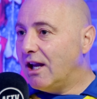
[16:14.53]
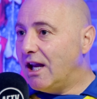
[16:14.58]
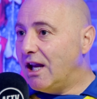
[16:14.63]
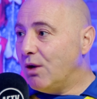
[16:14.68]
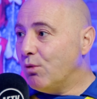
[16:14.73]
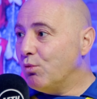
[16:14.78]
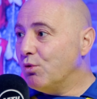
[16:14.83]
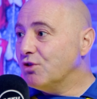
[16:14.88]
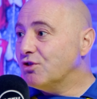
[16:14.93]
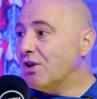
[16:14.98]

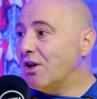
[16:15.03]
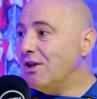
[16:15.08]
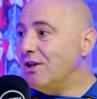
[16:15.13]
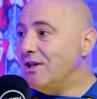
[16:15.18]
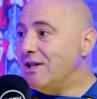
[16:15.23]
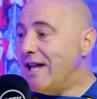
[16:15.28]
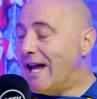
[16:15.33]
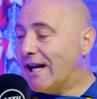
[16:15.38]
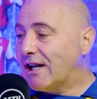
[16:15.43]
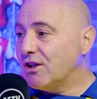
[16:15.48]
it was
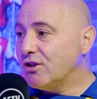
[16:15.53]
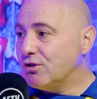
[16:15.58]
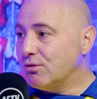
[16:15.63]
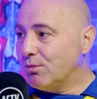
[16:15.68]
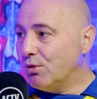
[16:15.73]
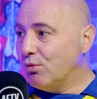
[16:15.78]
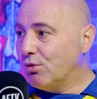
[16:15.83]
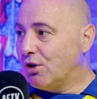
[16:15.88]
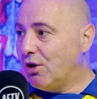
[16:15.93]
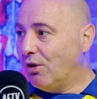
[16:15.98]

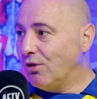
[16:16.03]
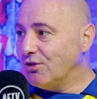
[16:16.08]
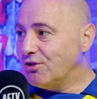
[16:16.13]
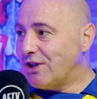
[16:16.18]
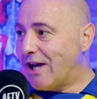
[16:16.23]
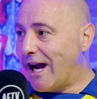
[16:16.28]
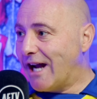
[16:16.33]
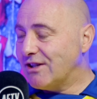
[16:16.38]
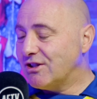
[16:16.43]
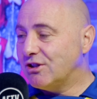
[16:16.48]
negligible
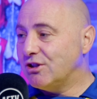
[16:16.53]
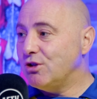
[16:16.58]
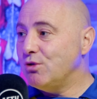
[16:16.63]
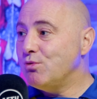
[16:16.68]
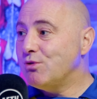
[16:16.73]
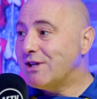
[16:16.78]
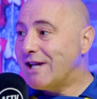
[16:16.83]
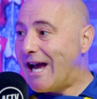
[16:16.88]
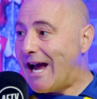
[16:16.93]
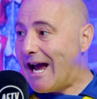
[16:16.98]
contact,
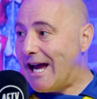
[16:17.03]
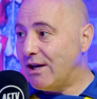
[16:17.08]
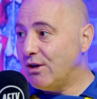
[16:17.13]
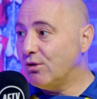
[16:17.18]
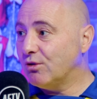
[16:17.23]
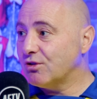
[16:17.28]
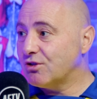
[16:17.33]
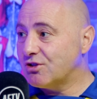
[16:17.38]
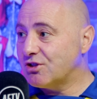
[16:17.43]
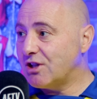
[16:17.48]
you
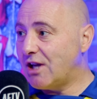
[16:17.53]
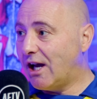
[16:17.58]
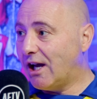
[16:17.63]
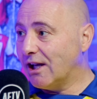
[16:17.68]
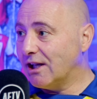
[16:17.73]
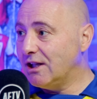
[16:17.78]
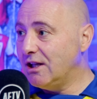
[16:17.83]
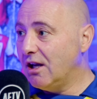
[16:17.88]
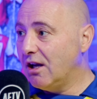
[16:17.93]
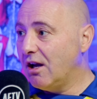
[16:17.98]
cannot
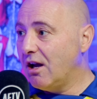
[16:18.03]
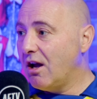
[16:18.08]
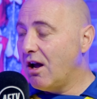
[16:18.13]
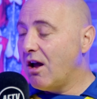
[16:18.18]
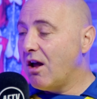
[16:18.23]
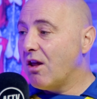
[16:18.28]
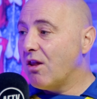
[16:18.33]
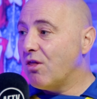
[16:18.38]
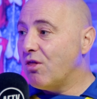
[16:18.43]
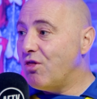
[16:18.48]
say
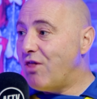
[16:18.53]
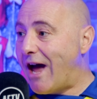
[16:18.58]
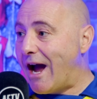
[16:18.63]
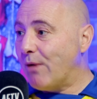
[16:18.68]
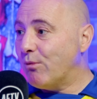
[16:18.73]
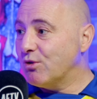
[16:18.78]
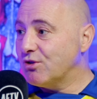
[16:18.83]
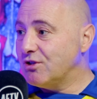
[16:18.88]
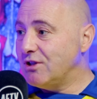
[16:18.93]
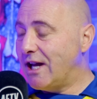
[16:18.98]

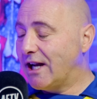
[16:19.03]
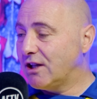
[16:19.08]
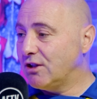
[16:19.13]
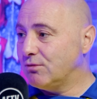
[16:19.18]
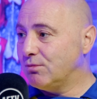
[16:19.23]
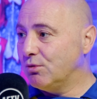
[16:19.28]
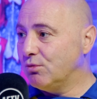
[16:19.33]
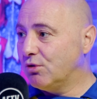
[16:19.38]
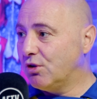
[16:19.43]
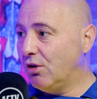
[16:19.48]
that was
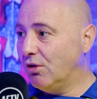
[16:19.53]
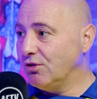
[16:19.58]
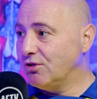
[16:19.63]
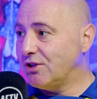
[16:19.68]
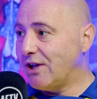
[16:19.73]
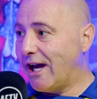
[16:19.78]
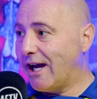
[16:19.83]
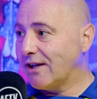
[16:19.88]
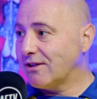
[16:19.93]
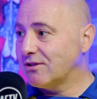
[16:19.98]
negligible
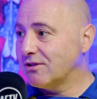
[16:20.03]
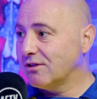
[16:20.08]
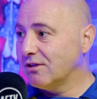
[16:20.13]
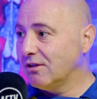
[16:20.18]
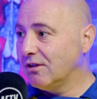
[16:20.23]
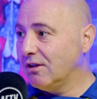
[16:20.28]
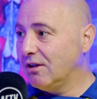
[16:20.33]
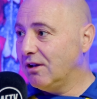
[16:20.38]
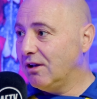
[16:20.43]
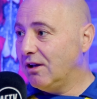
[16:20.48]
contact
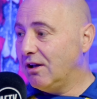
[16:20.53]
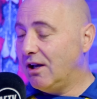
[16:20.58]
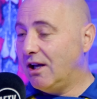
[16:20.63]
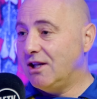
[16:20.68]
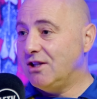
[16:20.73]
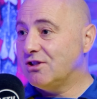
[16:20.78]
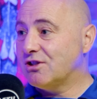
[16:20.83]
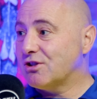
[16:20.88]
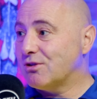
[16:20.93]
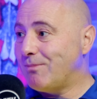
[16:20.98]

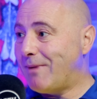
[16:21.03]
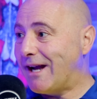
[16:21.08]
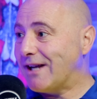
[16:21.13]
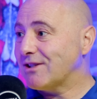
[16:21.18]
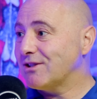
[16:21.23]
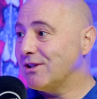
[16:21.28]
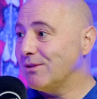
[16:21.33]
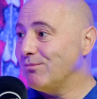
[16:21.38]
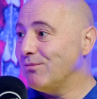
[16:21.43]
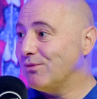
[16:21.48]
he
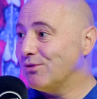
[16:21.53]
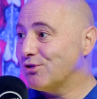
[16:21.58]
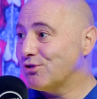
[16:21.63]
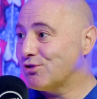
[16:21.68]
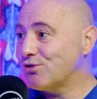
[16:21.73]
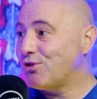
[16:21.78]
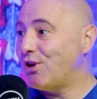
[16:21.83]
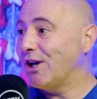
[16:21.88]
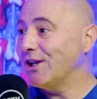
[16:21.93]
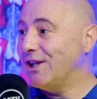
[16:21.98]
smacked him
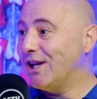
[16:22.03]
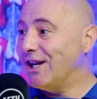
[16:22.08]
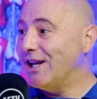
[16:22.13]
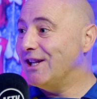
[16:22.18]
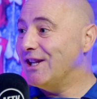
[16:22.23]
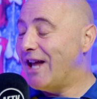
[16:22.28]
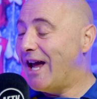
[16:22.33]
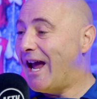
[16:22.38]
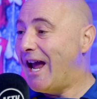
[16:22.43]
straight yeah. in the